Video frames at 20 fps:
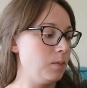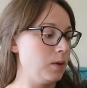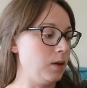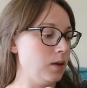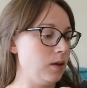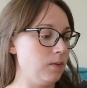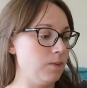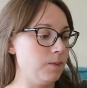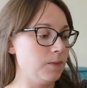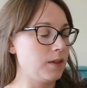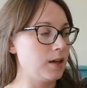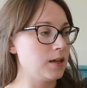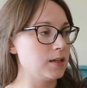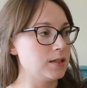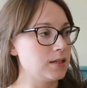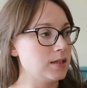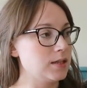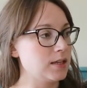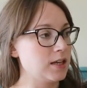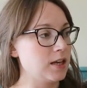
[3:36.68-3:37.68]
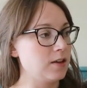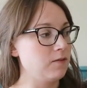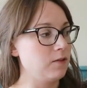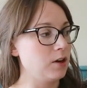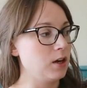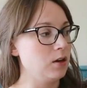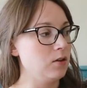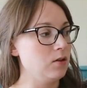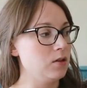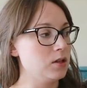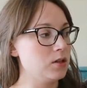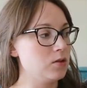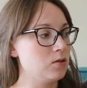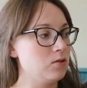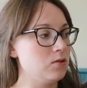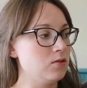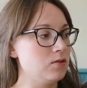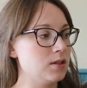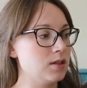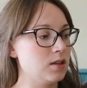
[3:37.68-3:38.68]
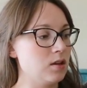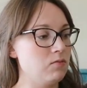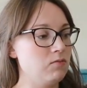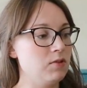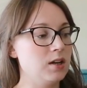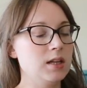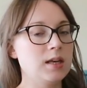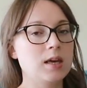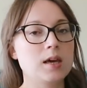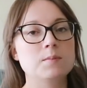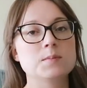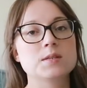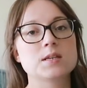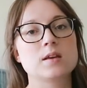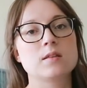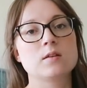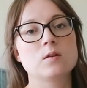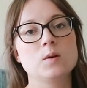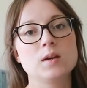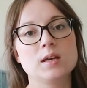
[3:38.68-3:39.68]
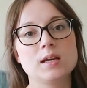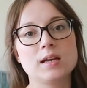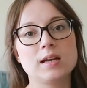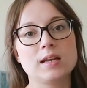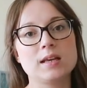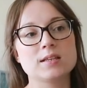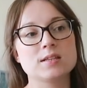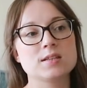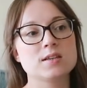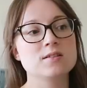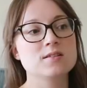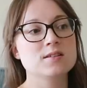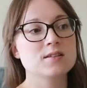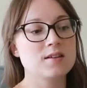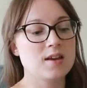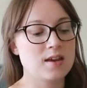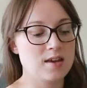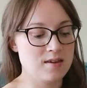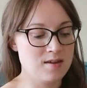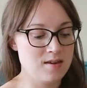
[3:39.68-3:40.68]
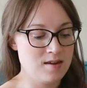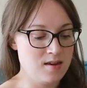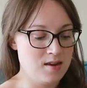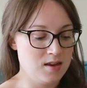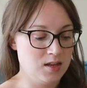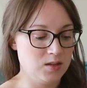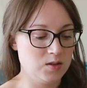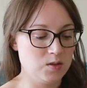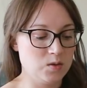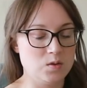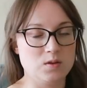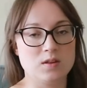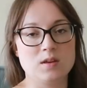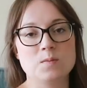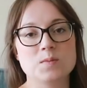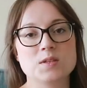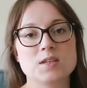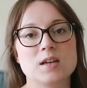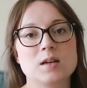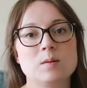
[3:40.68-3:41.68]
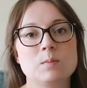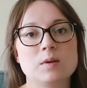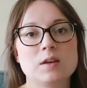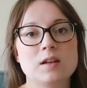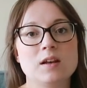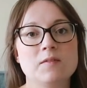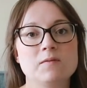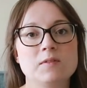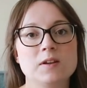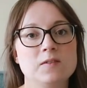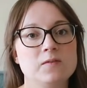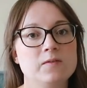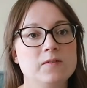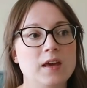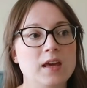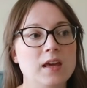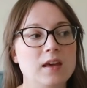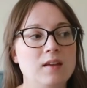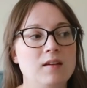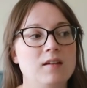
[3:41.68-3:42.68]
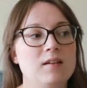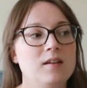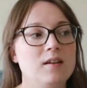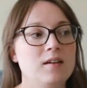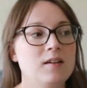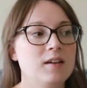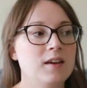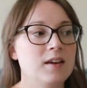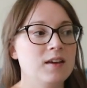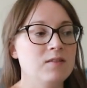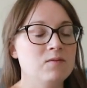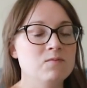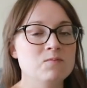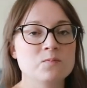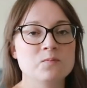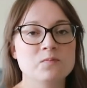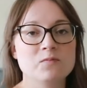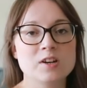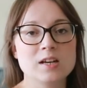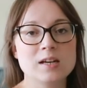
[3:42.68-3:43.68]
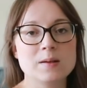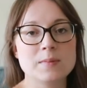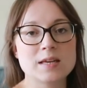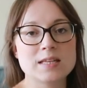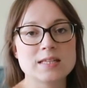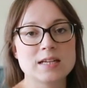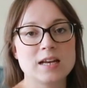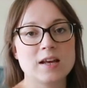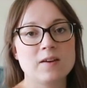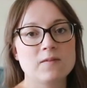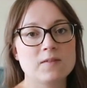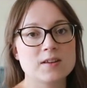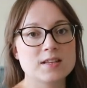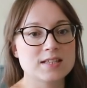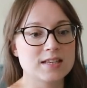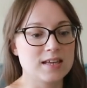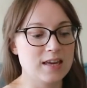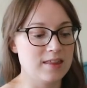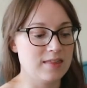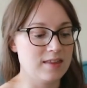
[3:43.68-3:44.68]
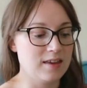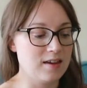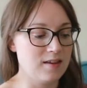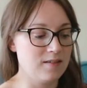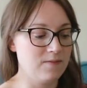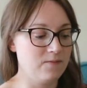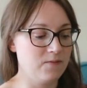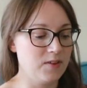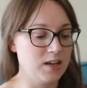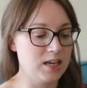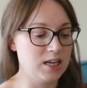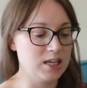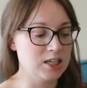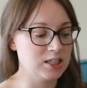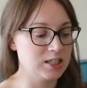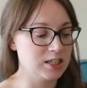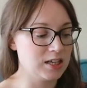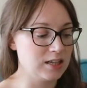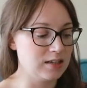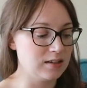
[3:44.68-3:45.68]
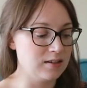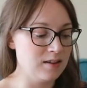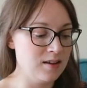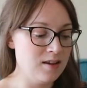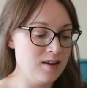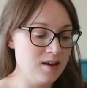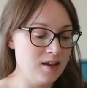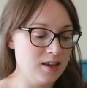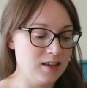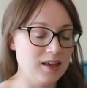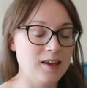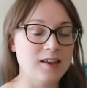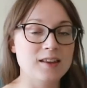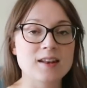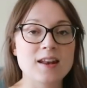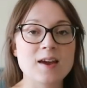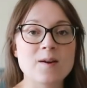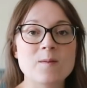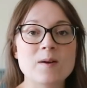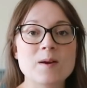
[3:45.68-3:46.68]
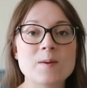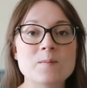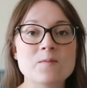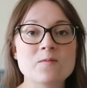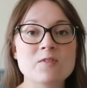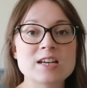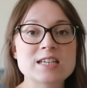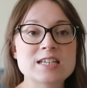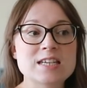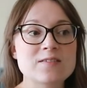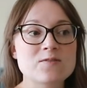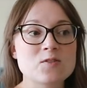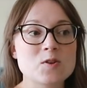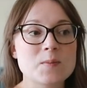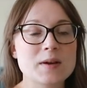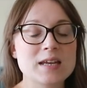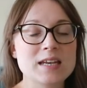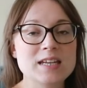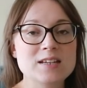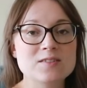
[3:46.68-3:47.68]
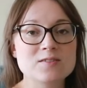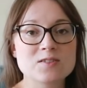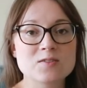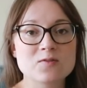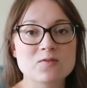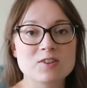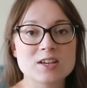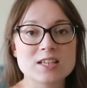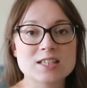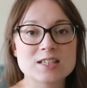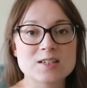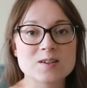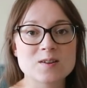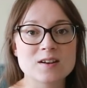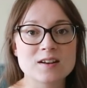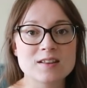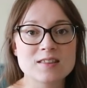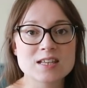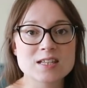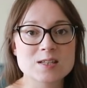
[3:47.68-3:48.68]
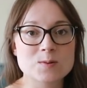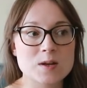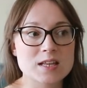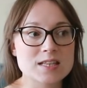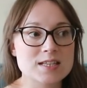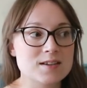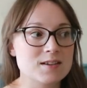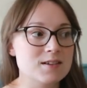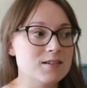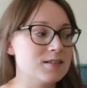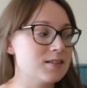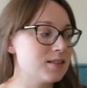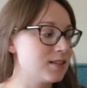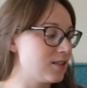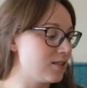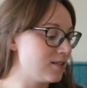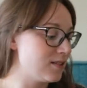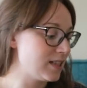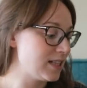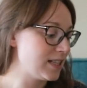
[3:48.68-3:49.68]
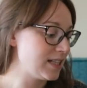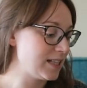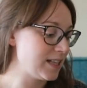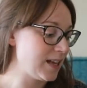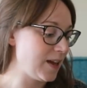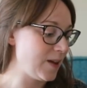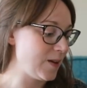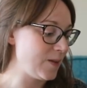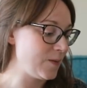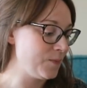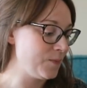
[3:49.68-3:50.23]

but that didn't take very long at all. So it really came together quickly. As soon as I saw that it was going to be a lovely fit, I... really made an effort to get that finished. And yeah, now I'm ready. I've got my needles free to do another sweater cast on, so